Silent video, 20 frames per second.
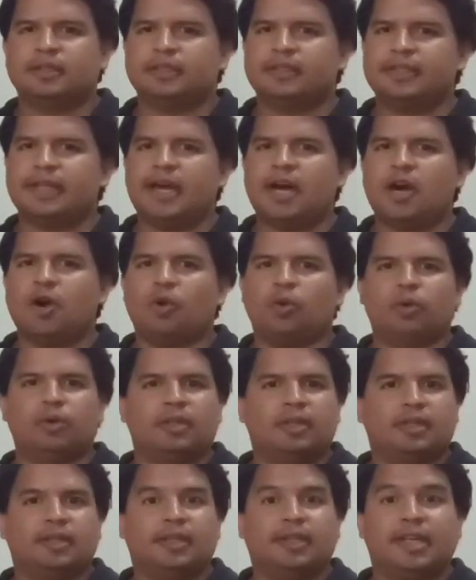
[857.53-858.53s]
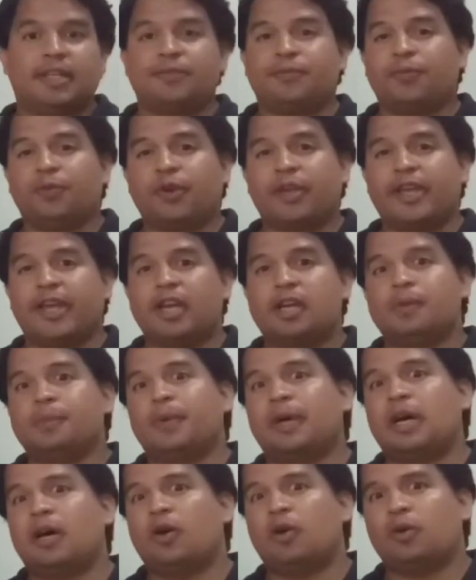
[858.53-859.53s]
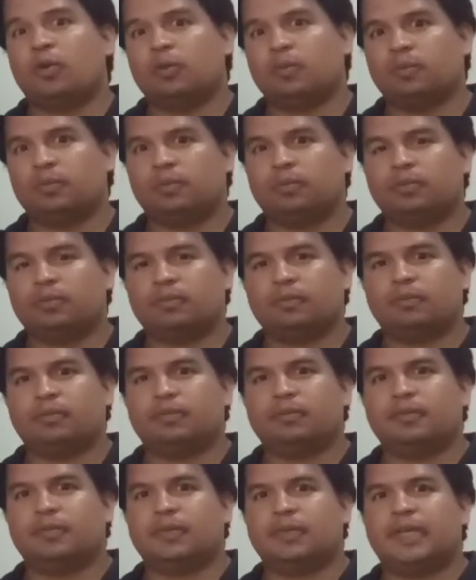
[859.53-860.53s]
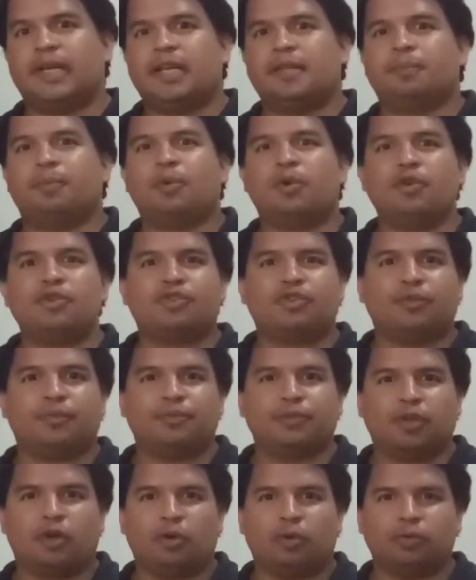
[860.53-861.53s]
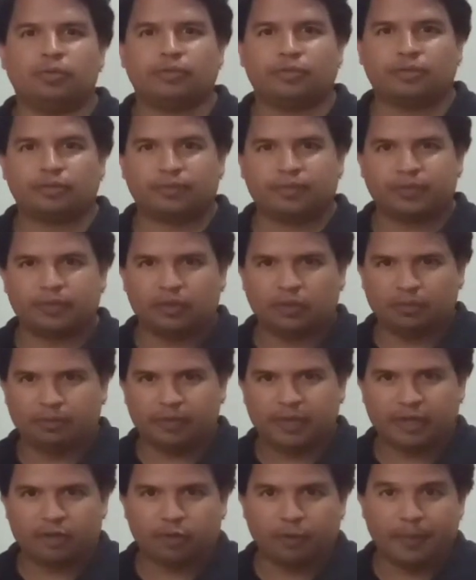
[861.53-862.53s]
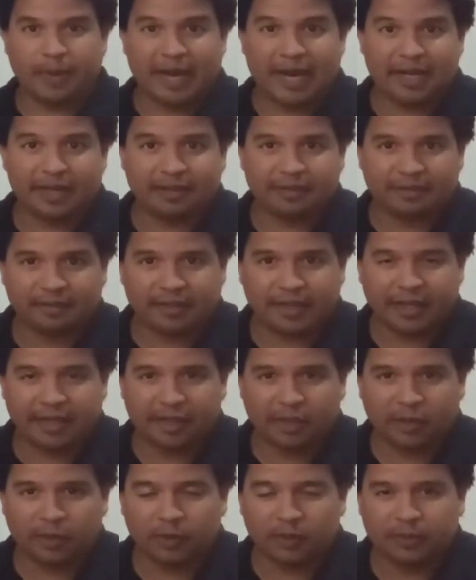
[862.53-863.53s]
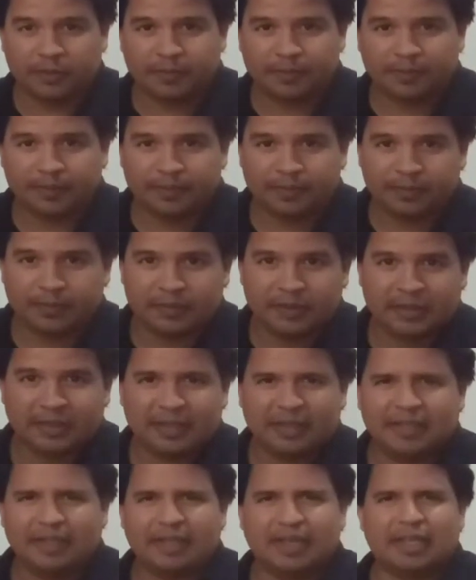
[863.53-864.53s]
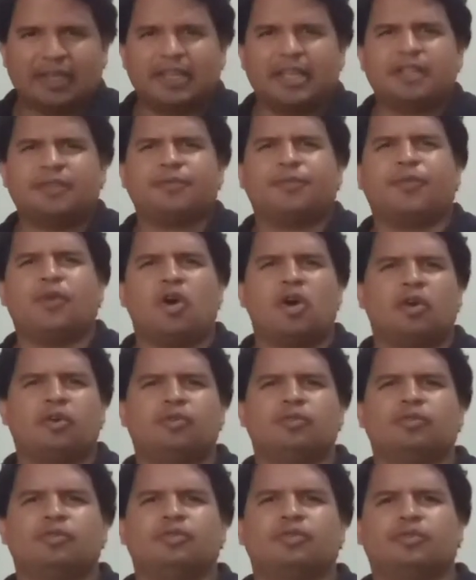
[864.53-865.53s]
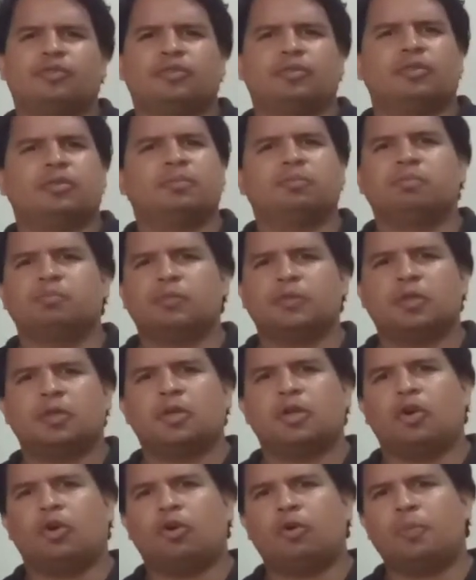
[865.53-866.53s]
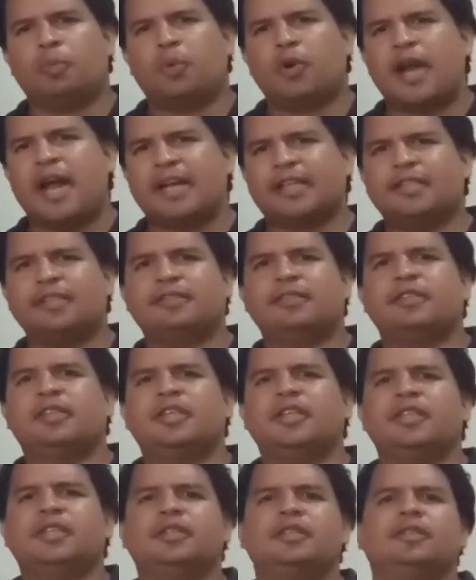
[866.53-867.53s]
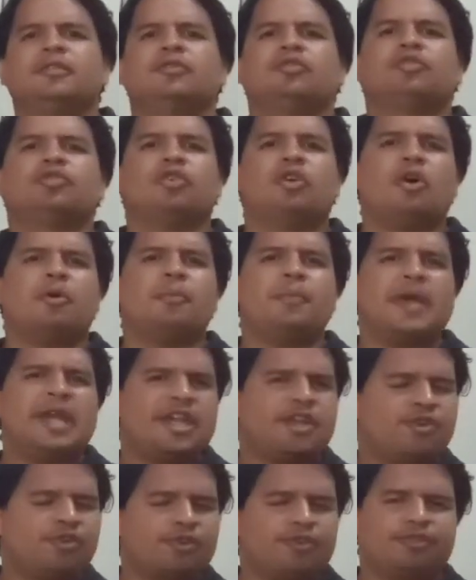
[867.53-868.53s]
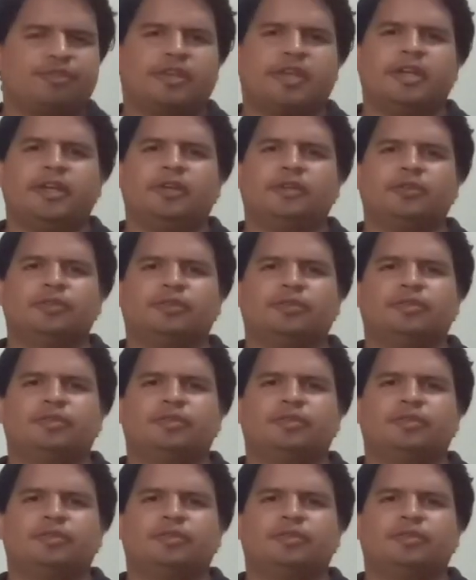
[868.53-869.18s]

Now, let's forget about that bunch of notes from the chromatic scale and let's focus on practicing some major scales.